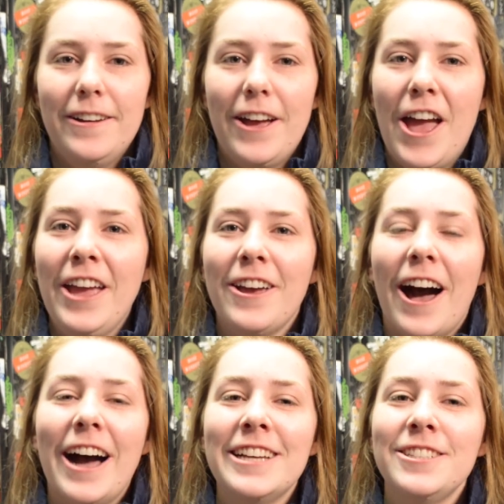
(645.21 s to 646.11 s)
Hey
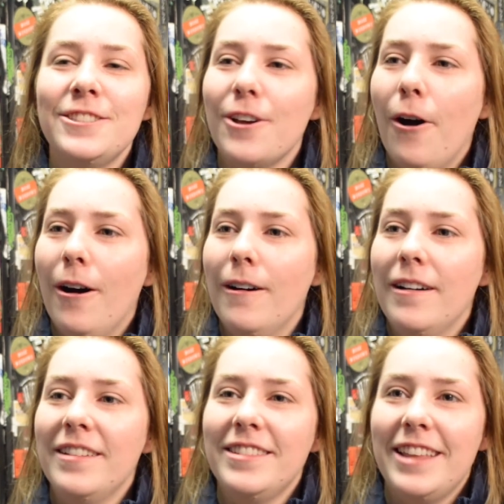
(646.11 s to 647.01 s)
guys,
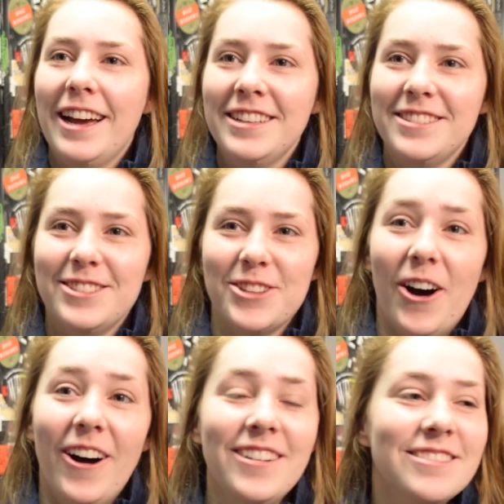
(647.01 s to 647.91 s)
uh, that
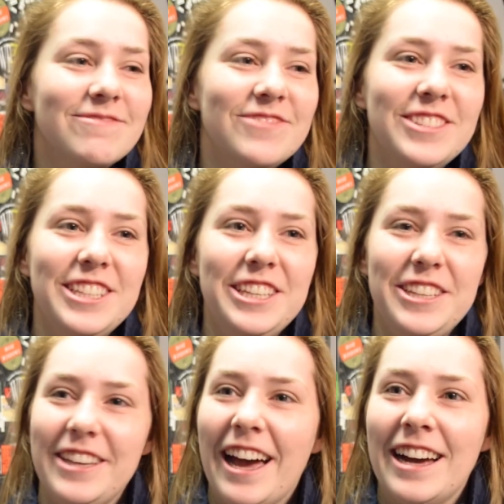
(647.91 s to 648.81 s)
song,
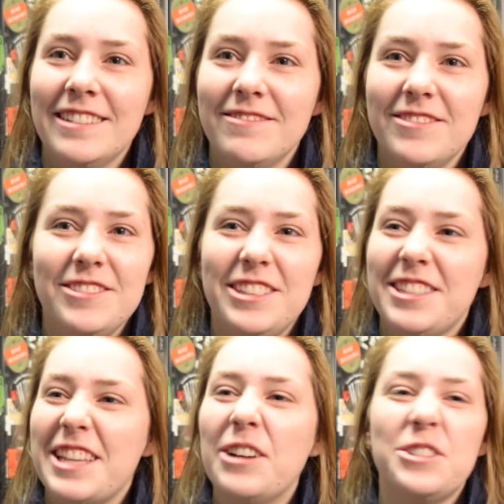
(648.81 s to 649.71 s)
yeah,
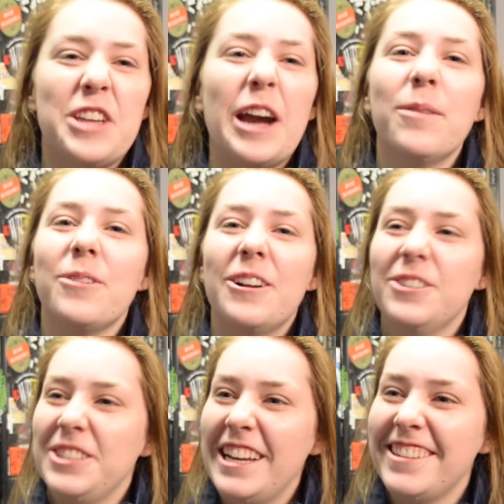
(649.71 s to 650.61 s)
sounds terrible on our
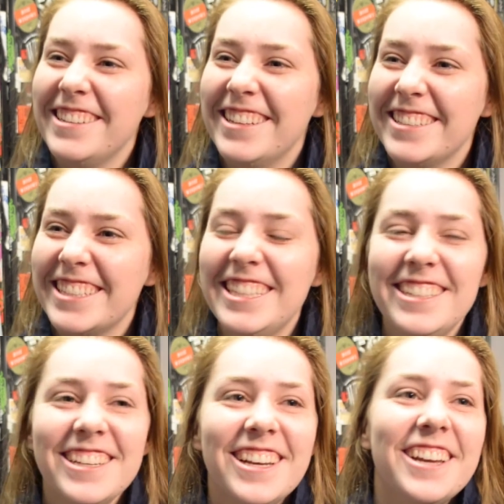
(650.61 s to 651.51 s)
station, doesn't it?
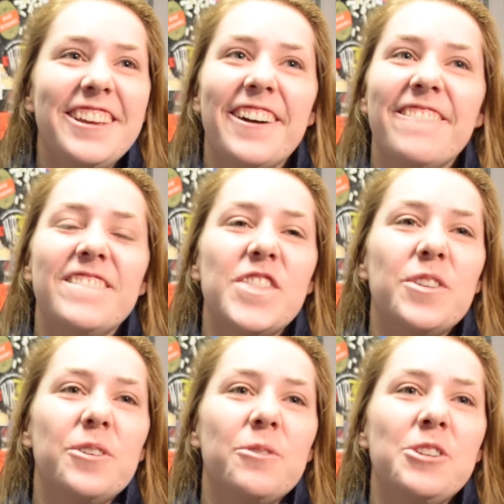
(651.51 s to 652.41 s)
Yep,
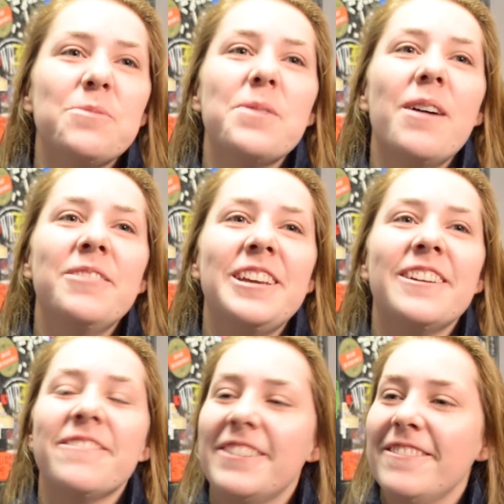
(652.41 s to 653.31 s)
we should probably
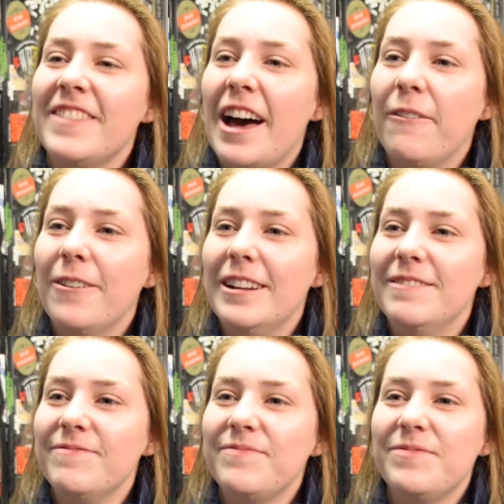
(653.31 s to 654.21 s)
get rid of that one.